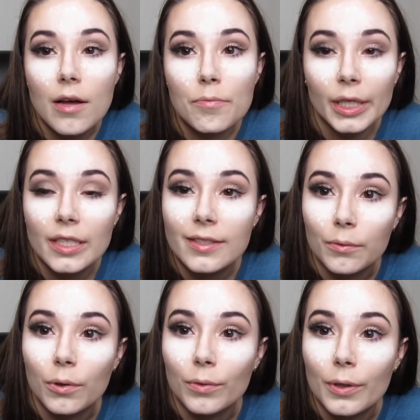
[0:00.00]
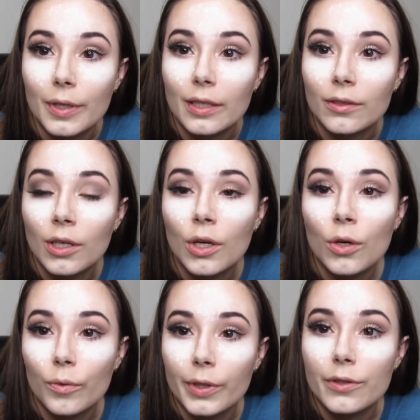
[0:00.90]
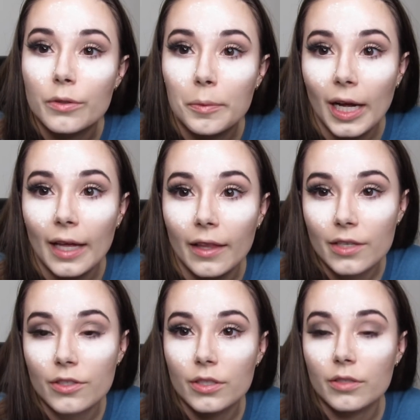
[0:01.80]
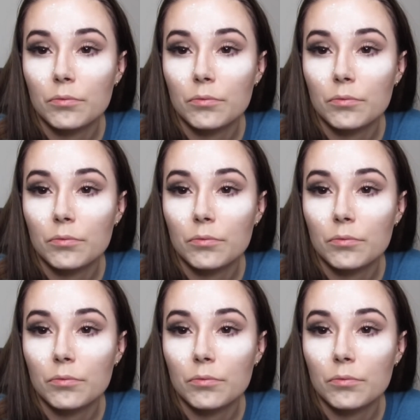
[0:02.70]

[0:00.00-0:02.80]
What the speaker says: because it will ruin reusable eyelashes.